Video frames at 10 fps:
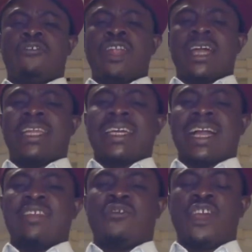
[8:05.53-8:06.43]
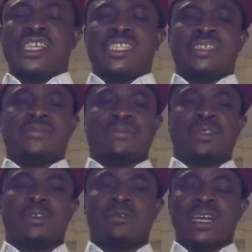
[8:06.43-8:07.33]
Fulani Caliphate
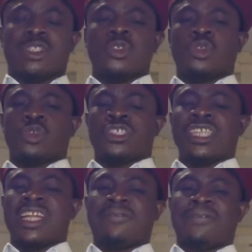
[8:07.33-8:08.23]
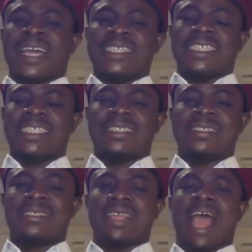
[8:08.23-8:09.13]
want you to start
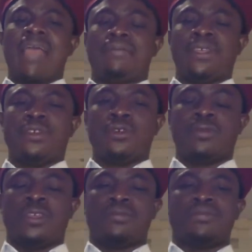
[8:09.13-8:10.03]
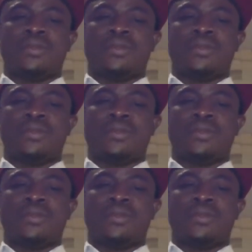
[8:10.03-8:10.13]
fighting IPOB.